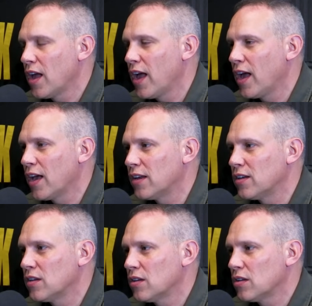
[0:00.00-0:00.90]

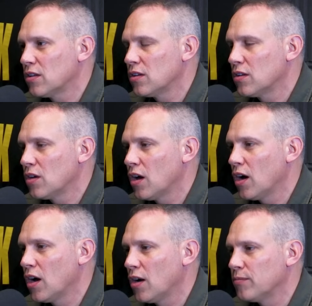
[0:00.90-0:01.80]
and
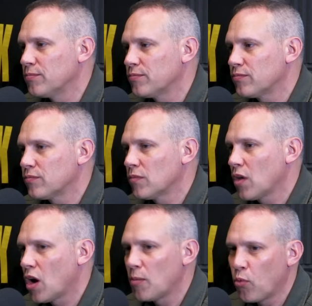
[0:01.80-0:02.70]

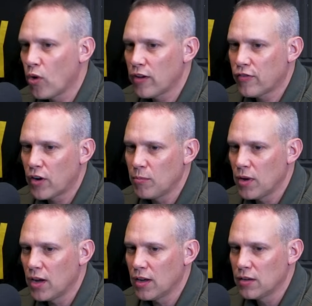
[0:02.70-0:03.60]
our boy
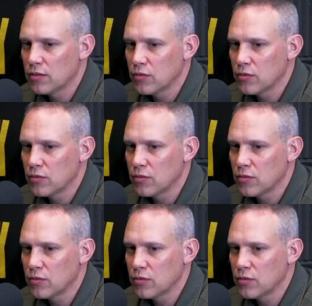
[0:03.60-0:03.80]
from